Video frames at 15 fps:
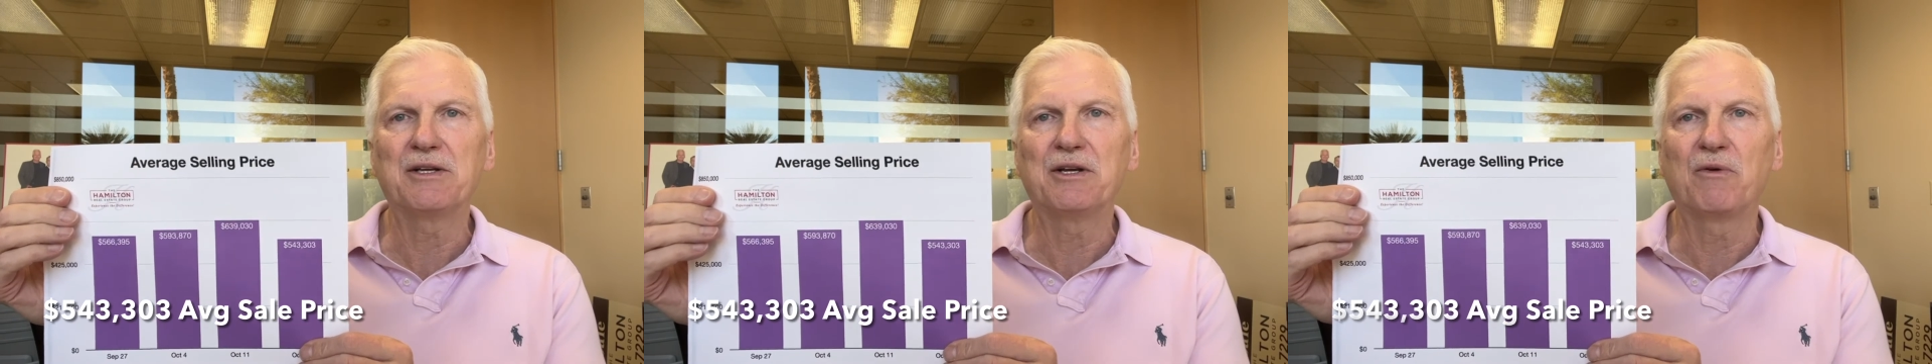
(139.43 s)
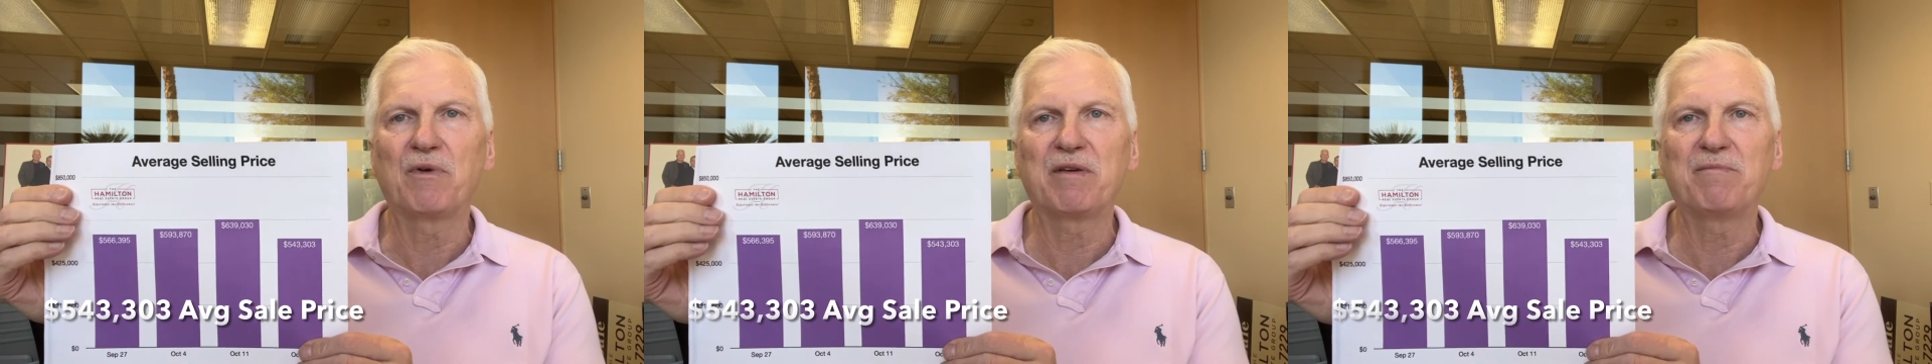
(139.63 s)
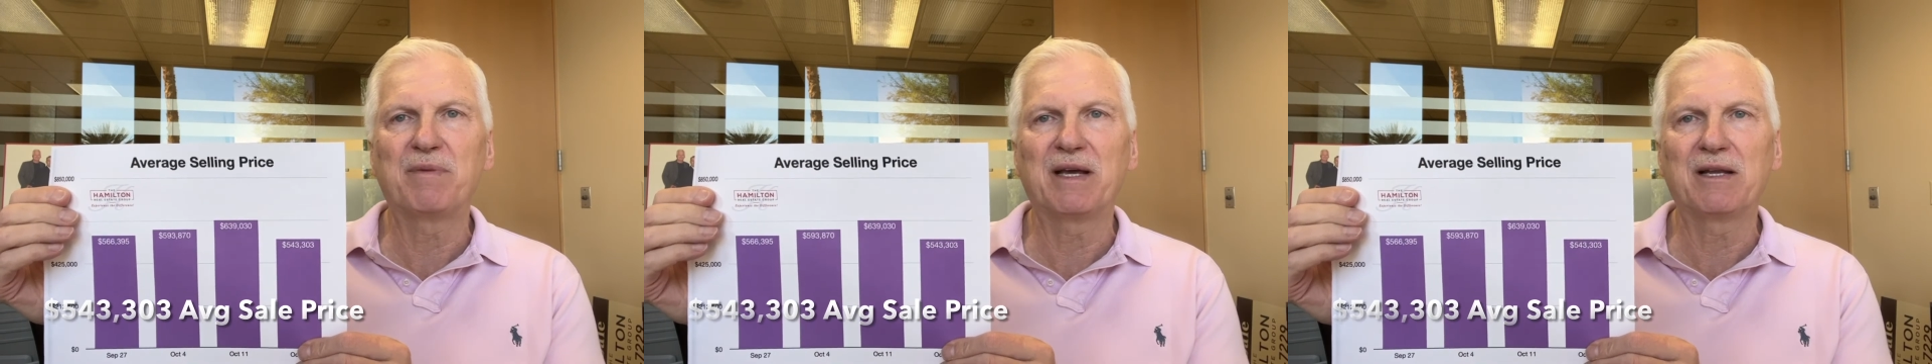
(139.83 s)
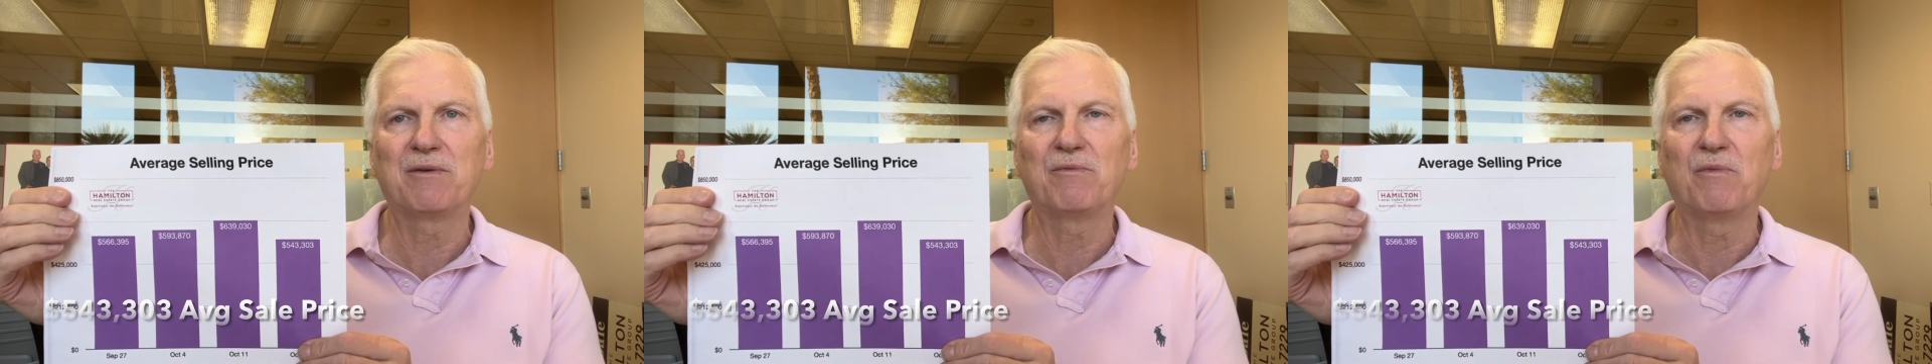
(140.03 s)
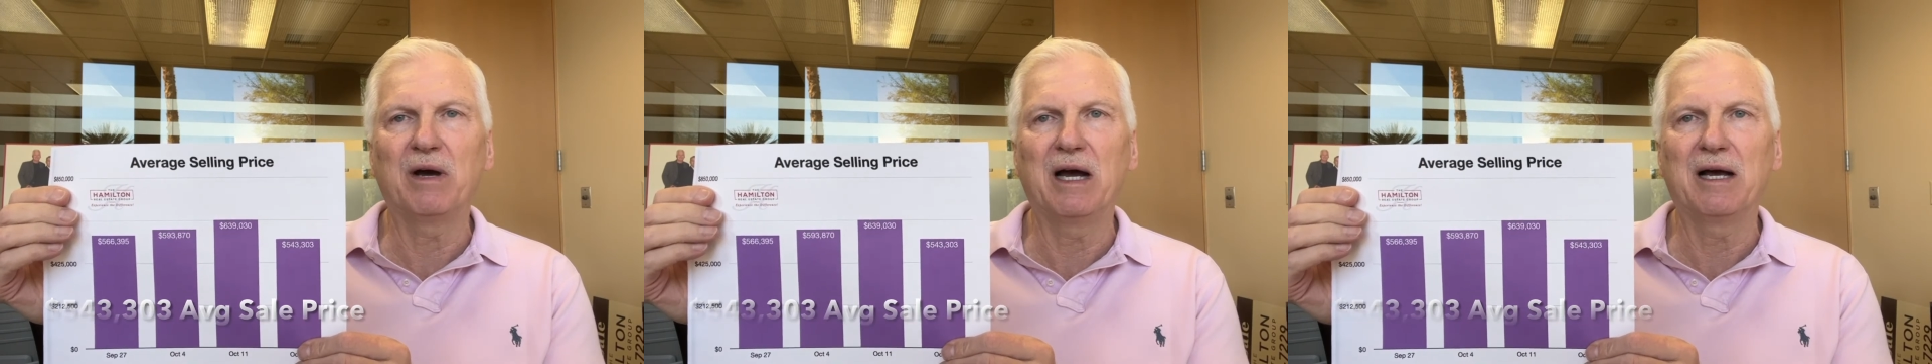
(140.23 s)
We've
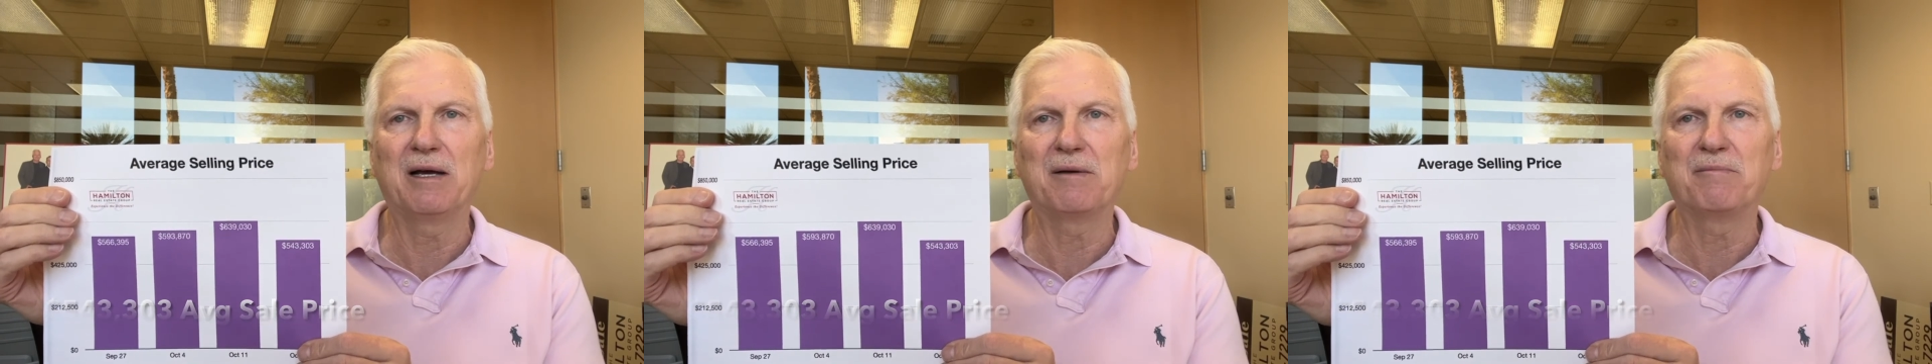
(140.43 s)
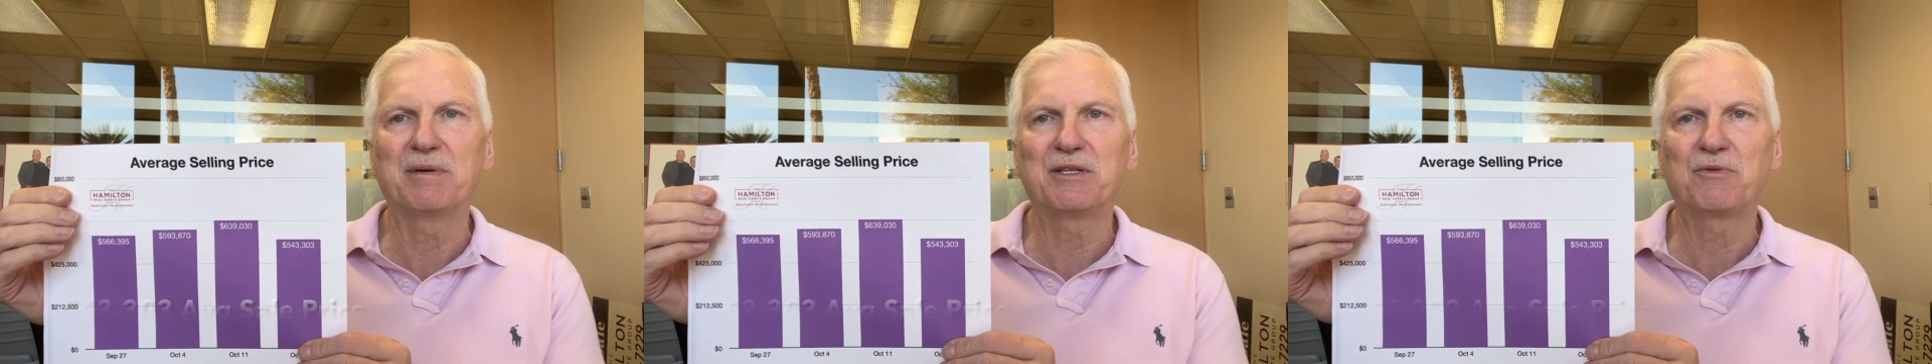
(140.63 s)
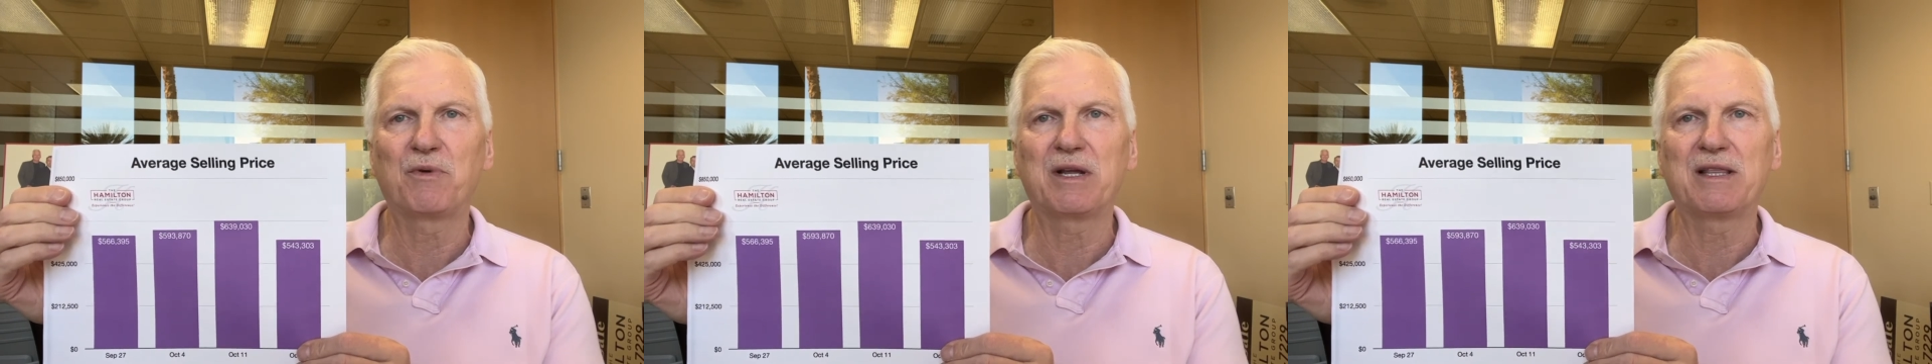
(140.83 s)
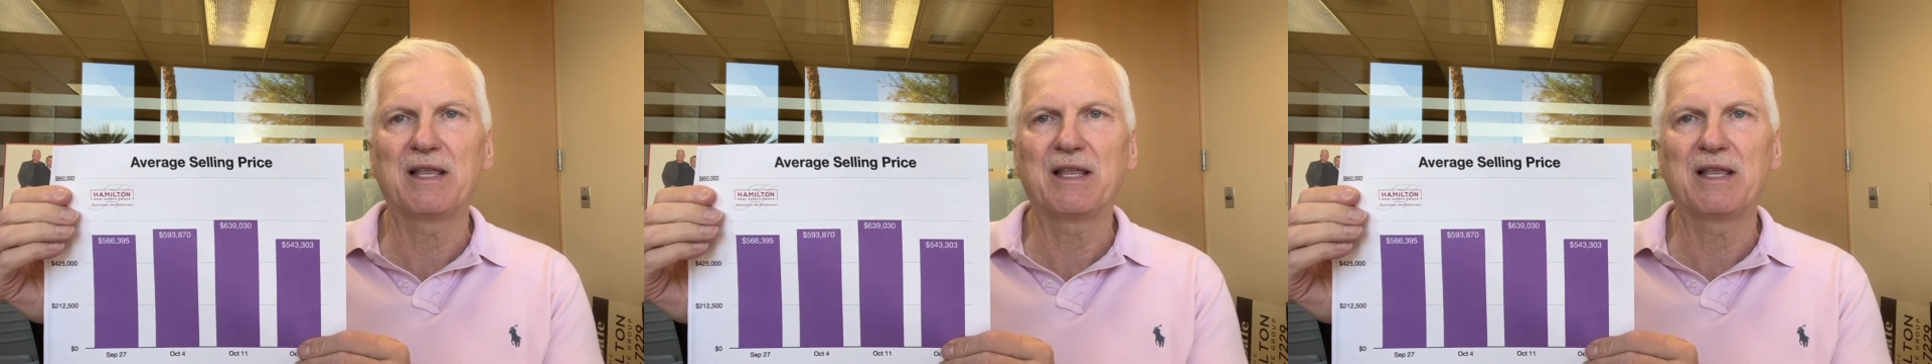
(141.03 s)
been between